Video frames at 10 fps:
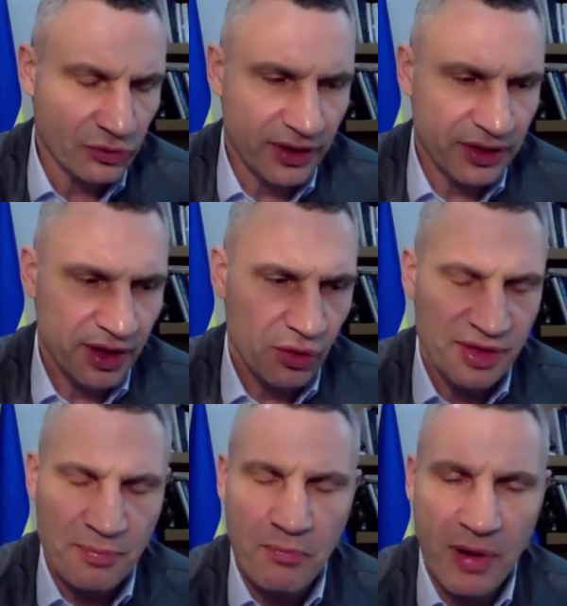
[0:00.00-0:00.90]
right now
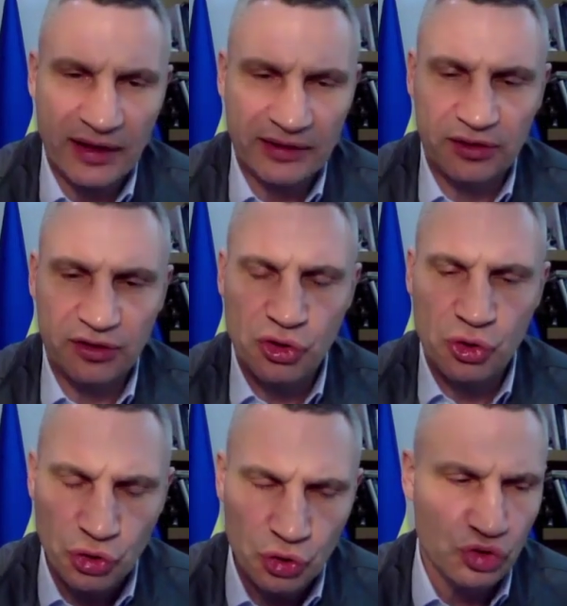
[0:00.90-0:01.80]
the battle,
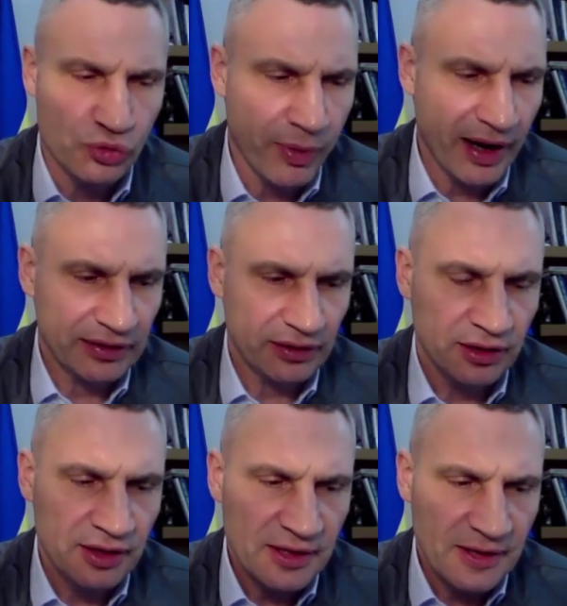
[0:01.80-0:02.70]
huge
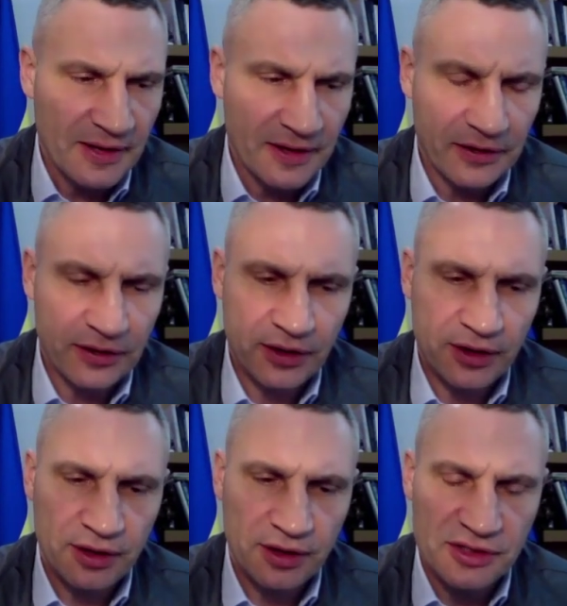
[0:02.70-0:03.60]
battle in
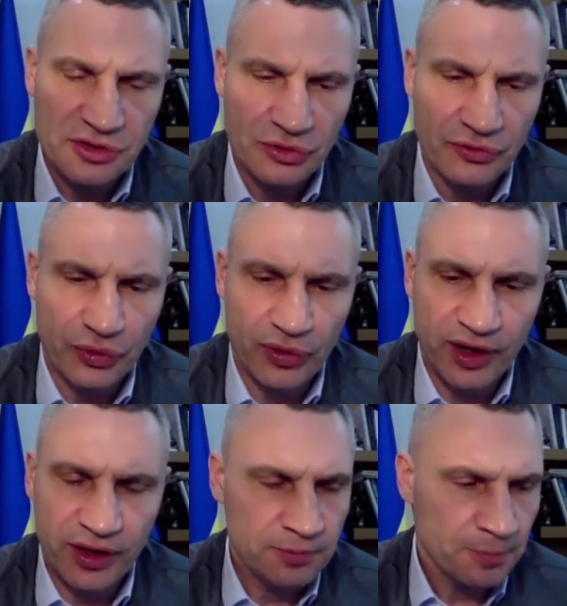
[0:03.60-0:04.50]
east of
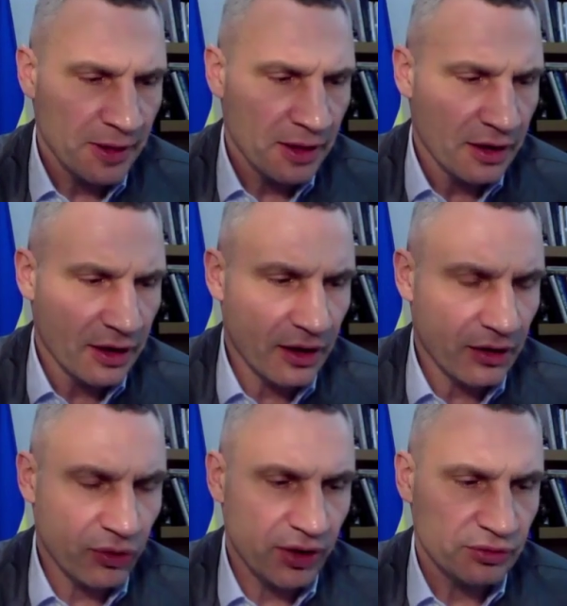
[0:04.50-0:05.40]
Ukraine,
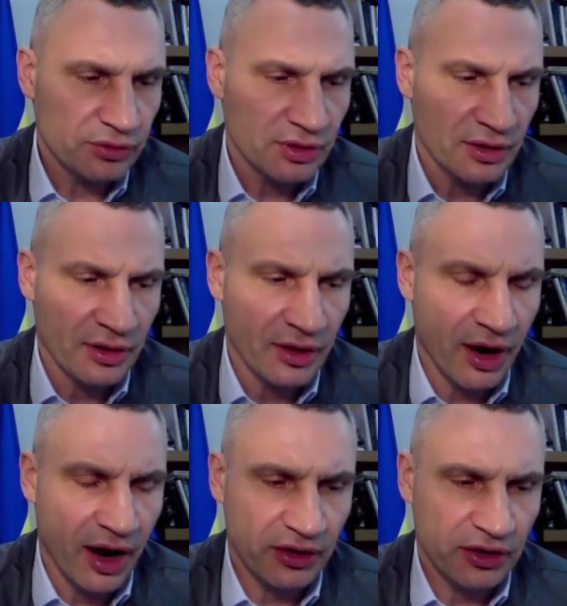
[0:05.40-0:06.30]
around
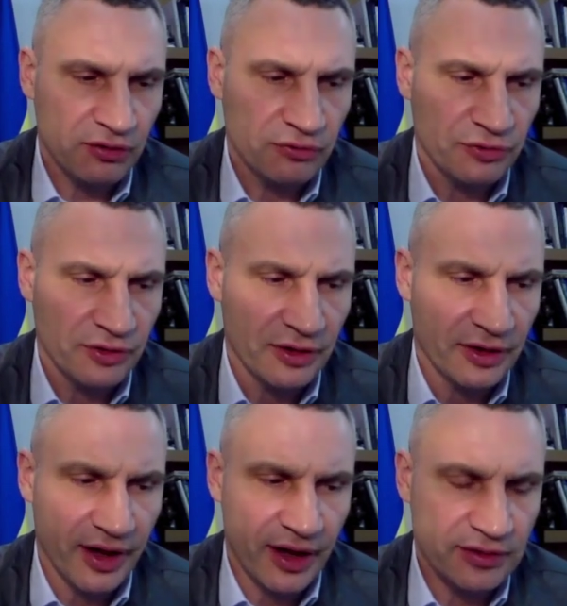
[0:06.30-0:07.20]
Kharkiv,
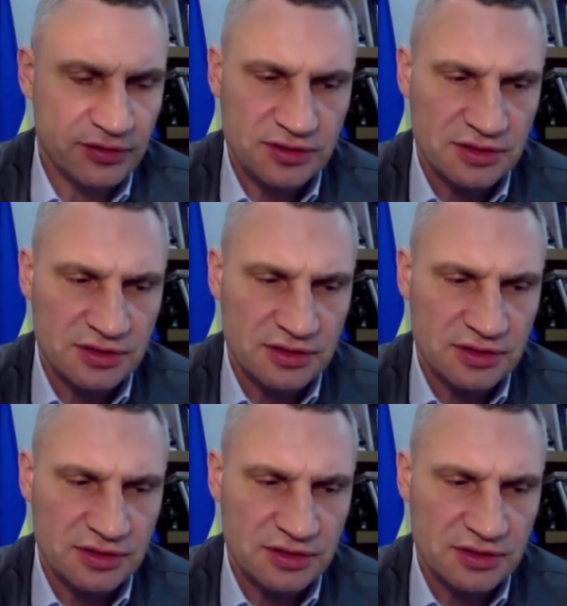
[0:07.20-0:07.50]
and